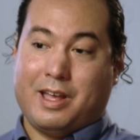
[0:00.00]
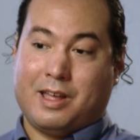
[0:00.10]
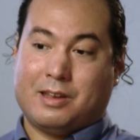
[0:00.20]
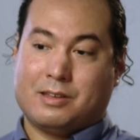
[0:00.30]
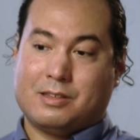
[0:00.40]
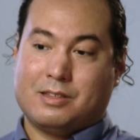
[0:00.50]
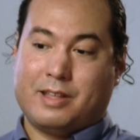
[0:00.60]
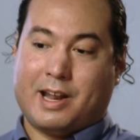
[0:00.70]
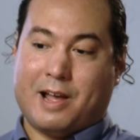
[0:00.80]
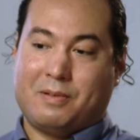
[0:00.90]
and
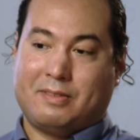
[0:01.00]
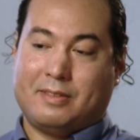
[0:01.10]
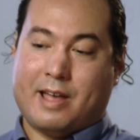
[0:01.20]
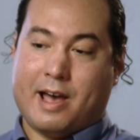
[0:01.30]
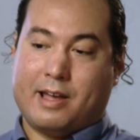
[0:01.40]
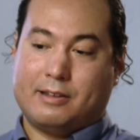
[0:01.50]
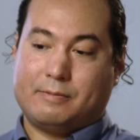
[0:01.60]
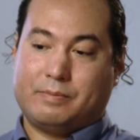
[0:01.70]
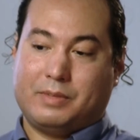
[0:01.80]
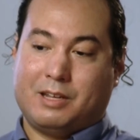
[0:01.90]
that I was not
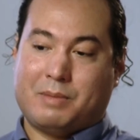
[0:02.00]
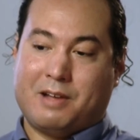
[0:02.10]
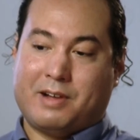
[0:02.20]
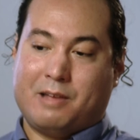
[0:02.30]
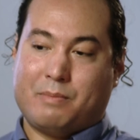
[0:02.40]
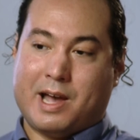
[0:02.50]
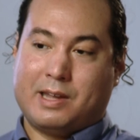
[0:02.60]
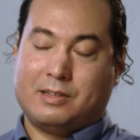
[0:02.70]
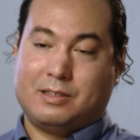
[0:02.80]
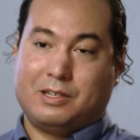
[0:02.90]
in my right
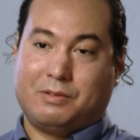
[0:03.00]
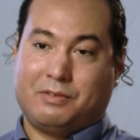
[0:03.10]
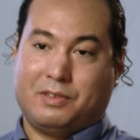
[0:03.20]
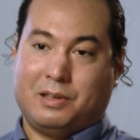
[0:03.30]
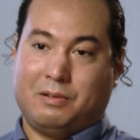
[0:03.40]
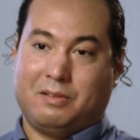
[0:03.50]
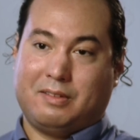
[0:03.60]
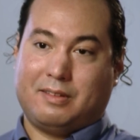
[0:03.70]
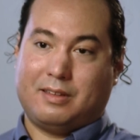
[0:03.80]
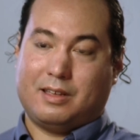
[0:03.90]
mind to
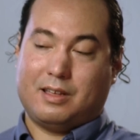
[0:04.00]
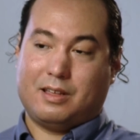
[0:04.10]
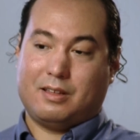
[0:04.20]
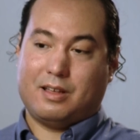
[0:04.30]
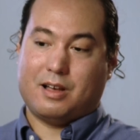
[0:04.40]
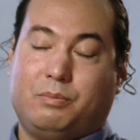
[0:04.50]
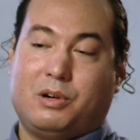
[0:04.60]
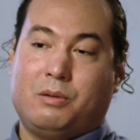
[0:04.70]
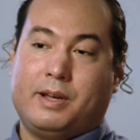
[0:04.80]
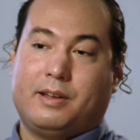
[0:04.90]
refuse. The
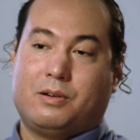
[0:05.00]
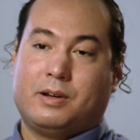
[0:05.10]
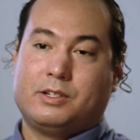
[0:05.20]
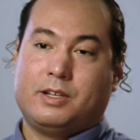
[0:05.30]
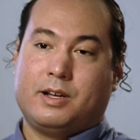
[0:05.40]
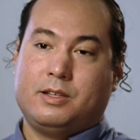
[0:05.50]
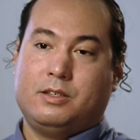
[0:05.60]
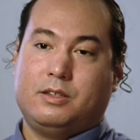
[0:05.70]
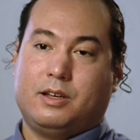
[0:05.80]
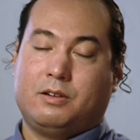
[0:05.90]
probate court
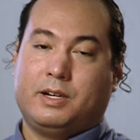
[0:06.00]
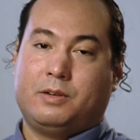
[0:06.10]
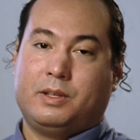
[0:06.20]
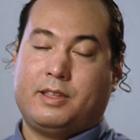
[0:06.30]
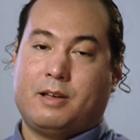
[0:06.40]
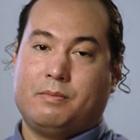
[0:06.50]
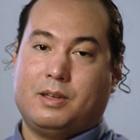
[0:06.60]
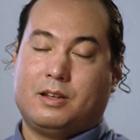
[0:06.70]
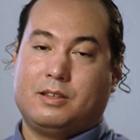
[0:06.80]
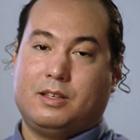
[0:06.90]
judge agreed with them and